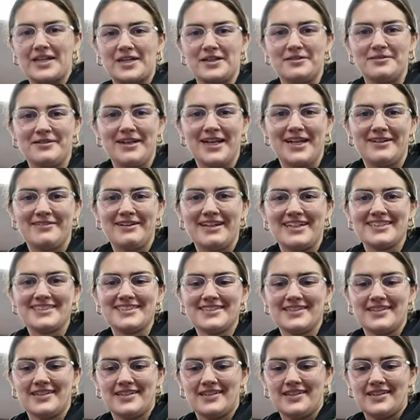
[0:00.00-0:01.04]
a career in
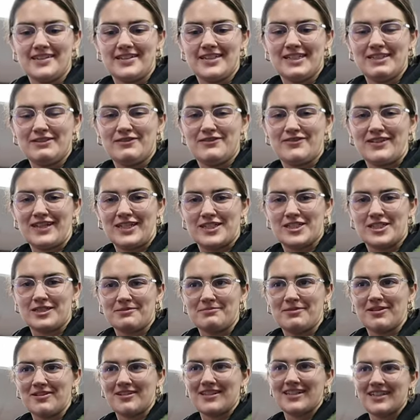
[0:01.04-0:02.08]

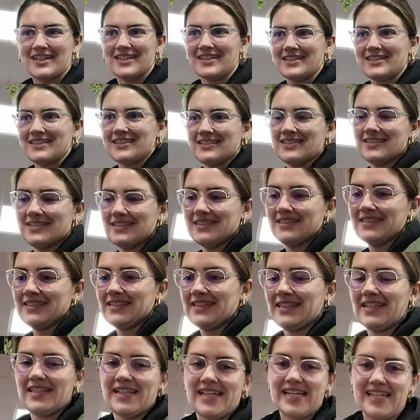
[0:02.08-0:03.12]
fashion modelling
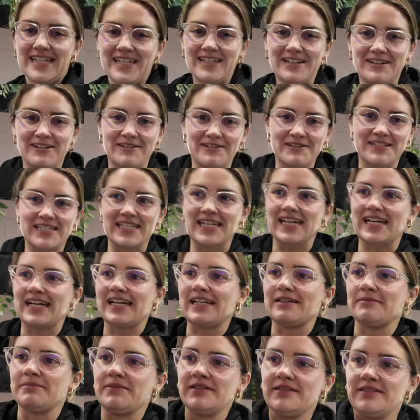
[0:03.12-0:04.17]
in no
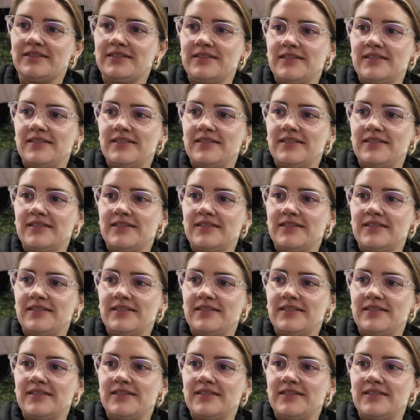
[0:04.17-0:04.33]
time.